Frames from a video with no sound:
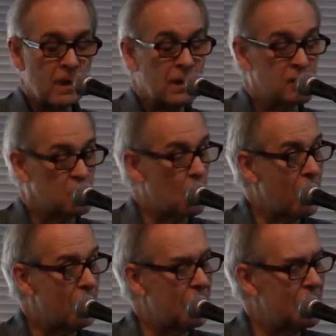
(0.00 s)
And so
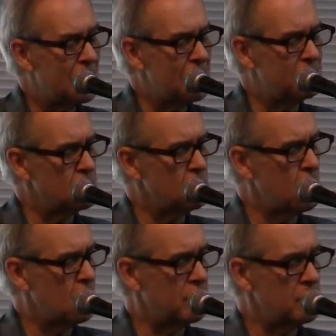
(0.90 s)
our lives are
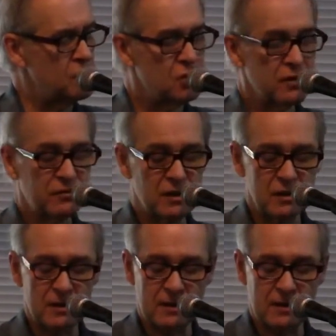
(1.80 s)
always shifting